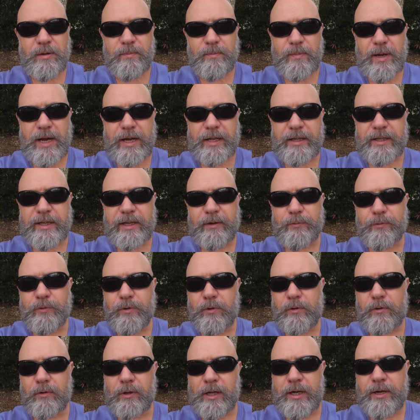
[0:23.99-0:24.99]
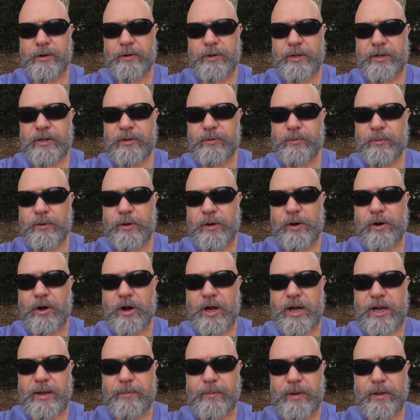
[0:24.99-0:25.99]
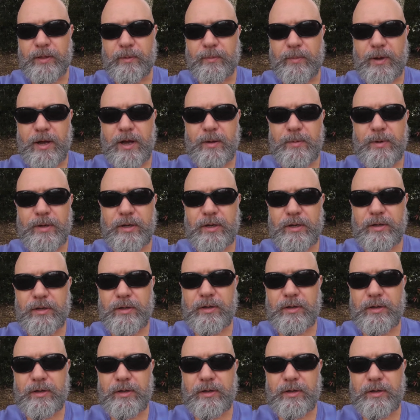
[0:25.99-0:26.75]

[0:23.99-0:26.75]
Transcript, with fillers: Mainly in rural areas where I am at the moment.